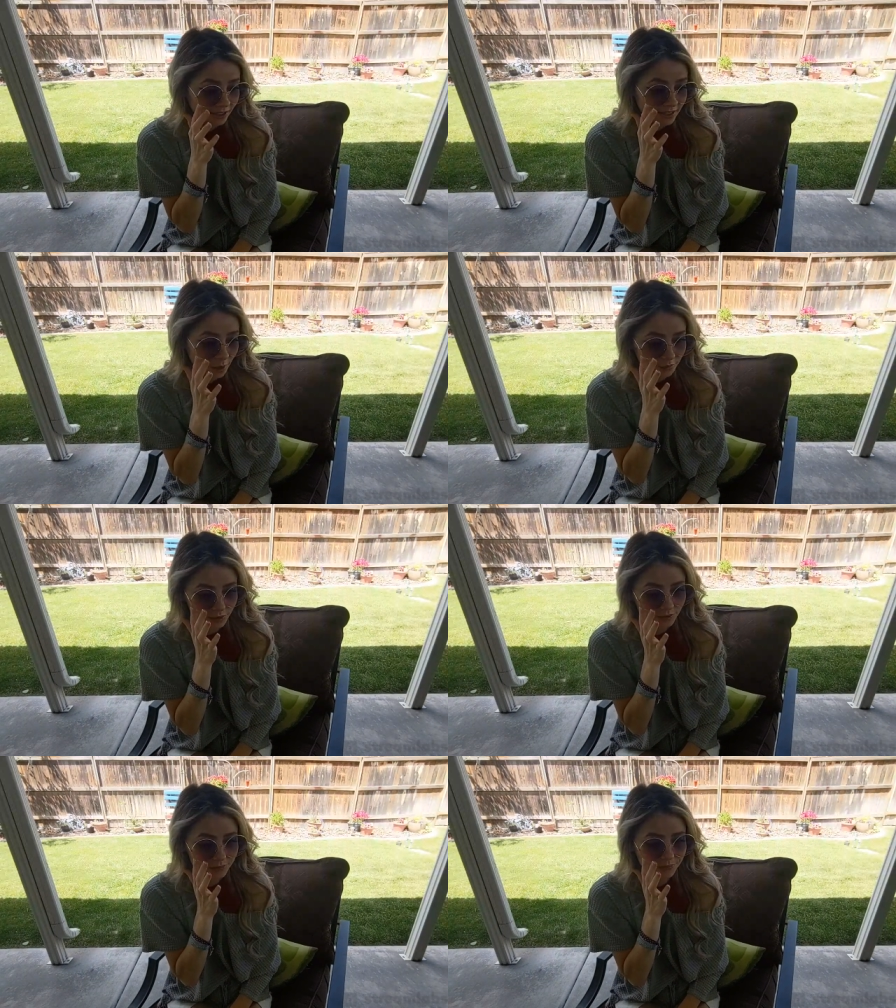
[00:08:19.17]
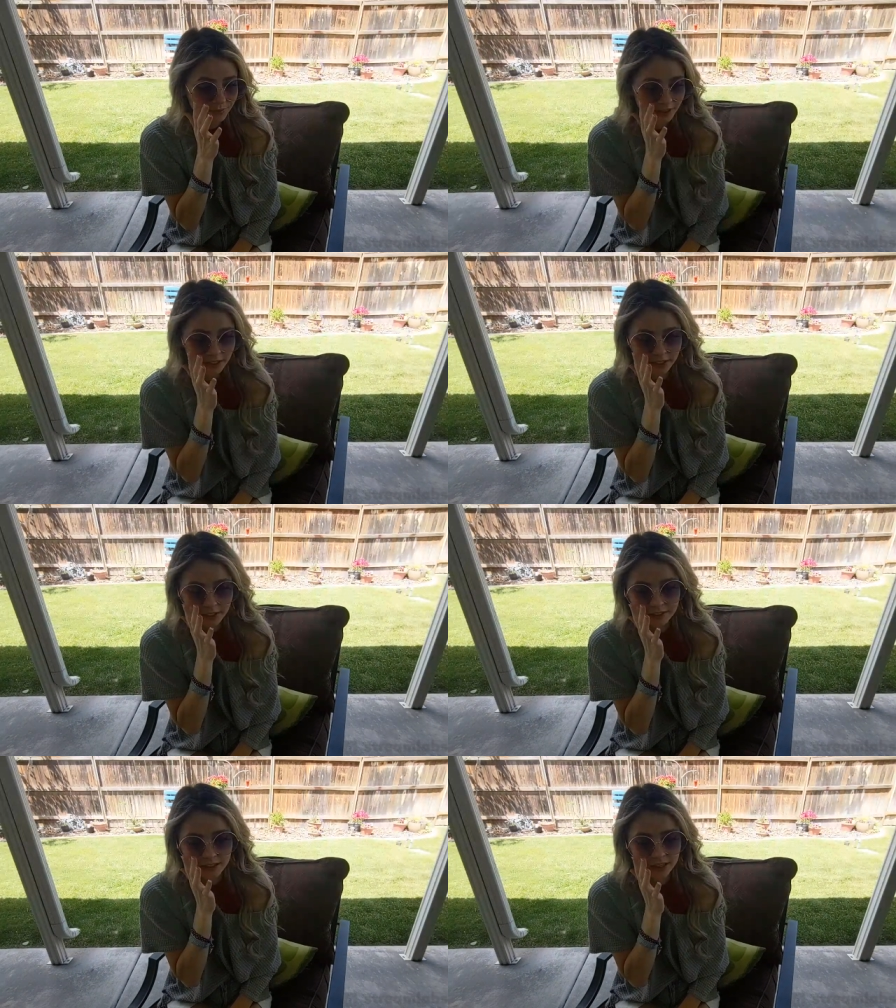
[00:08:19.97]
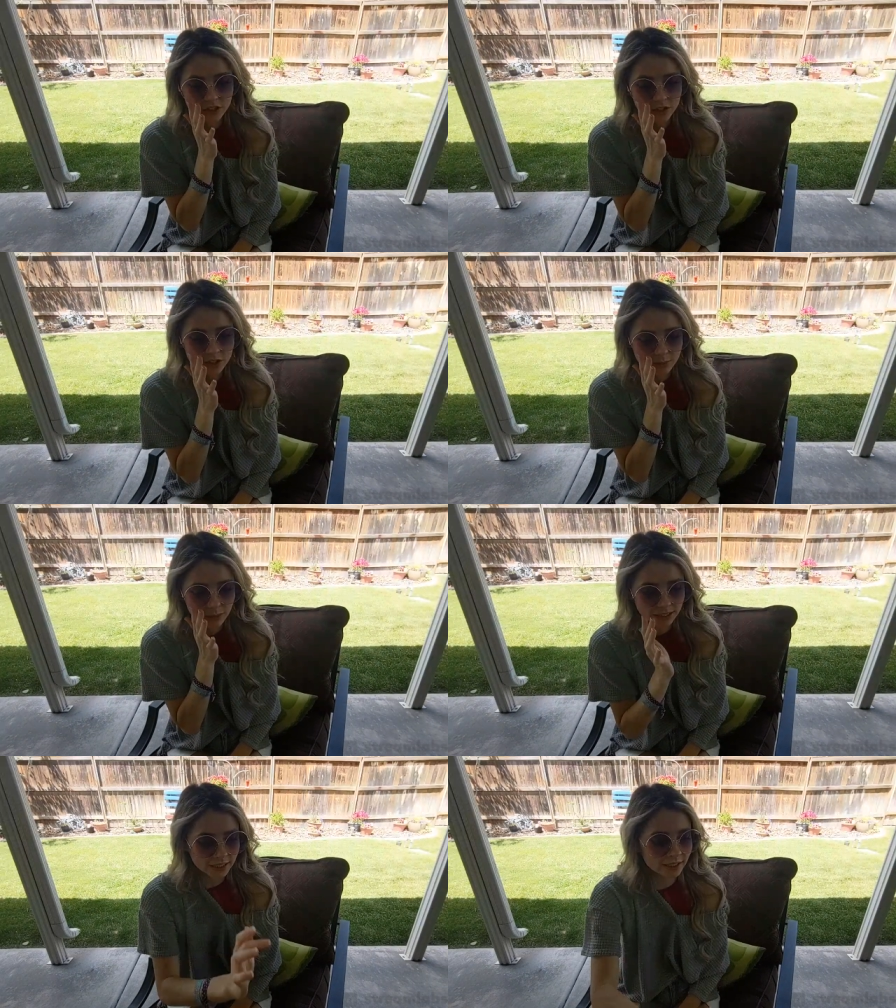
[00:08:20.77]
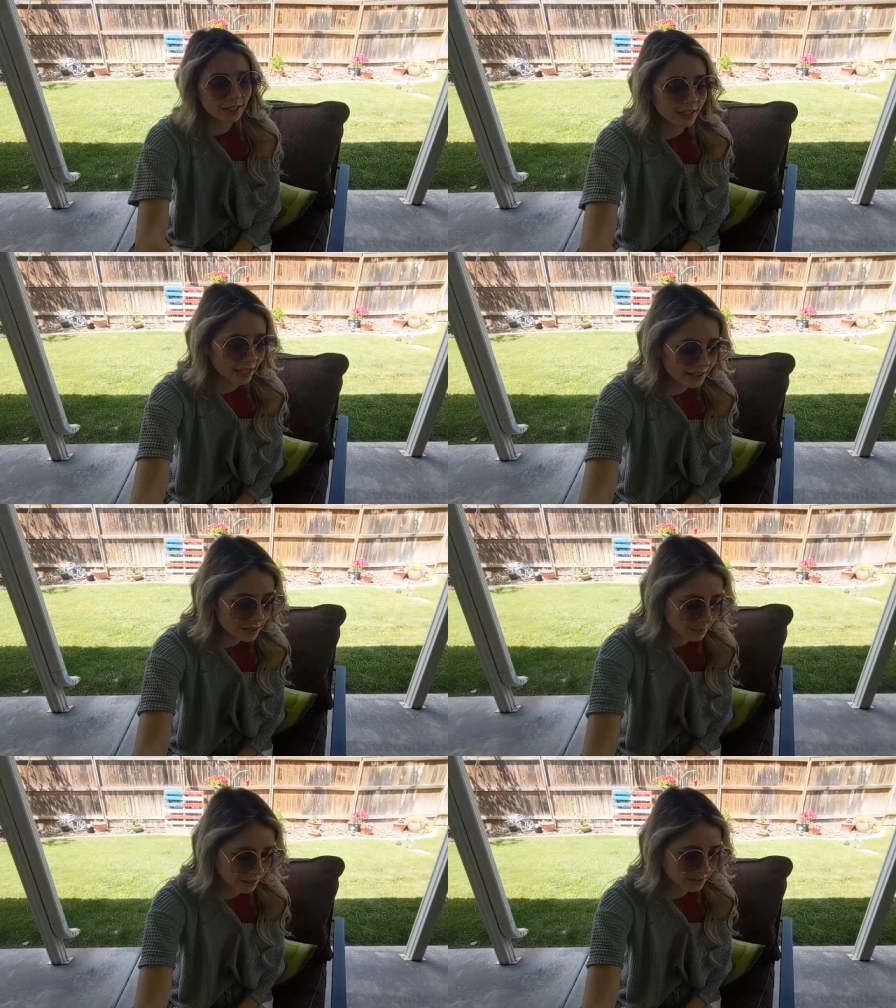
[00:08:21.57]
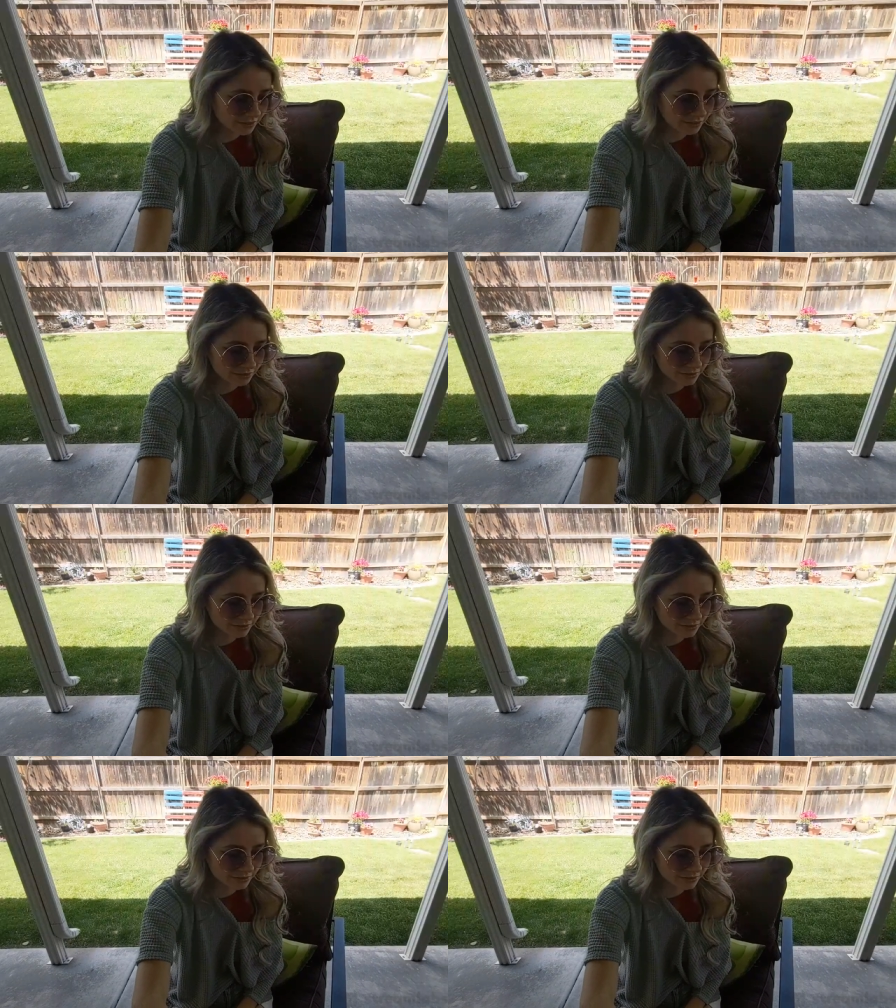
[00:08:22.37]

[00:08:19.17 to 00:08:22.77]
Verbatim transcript: It is helpful. So that chair's spinning. It can spin.